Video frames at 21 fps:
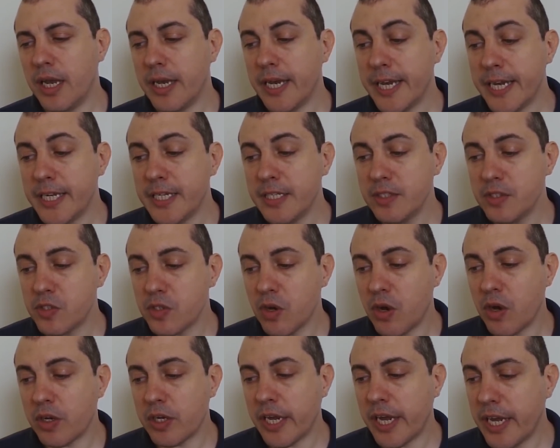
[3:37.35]
liens
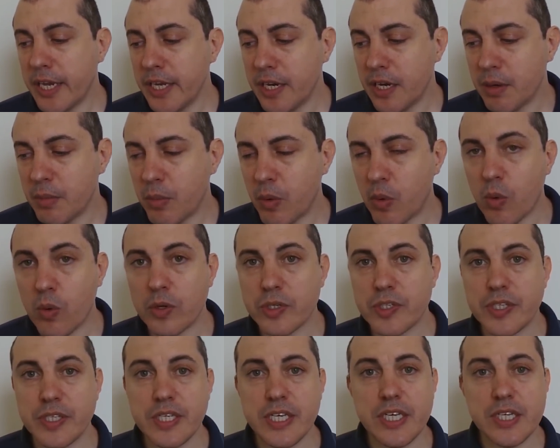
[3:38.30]
on income
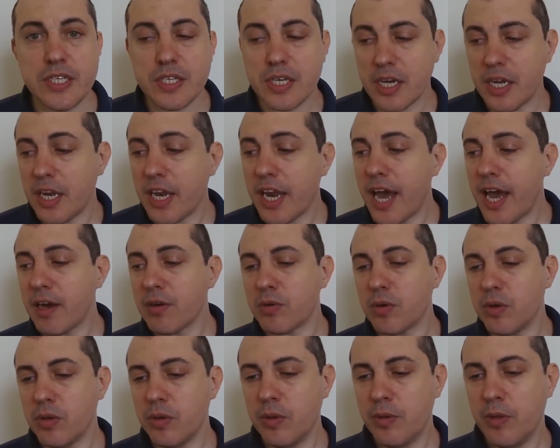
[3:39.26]
or seize
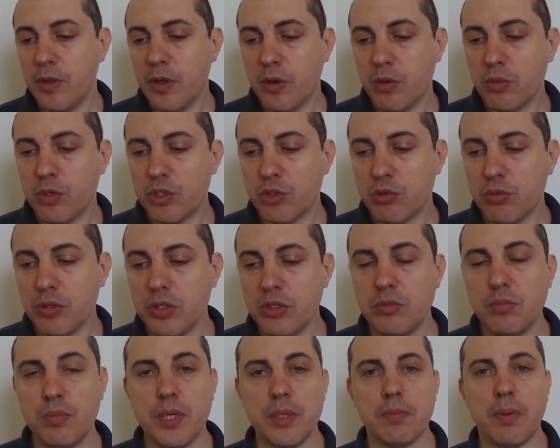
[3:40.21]
collateral, which
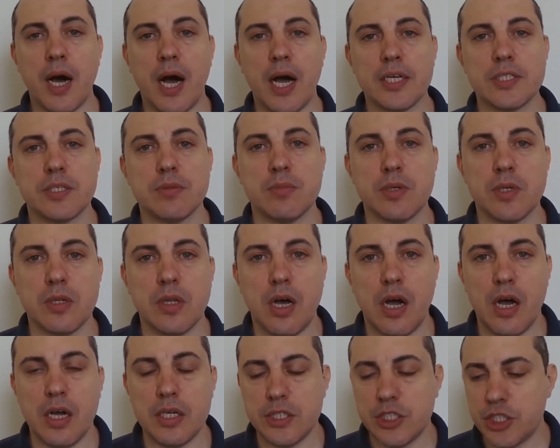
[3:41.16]
wouldn't be
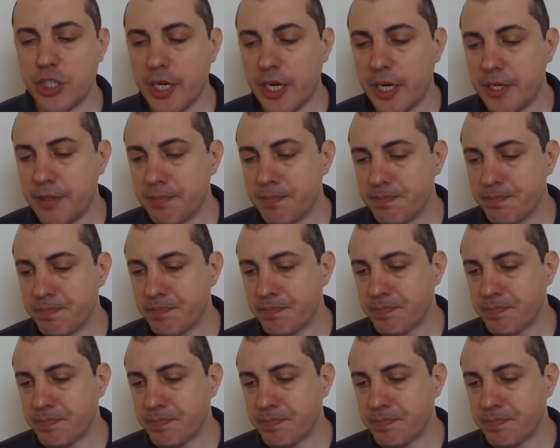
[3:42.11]
possible on-chain.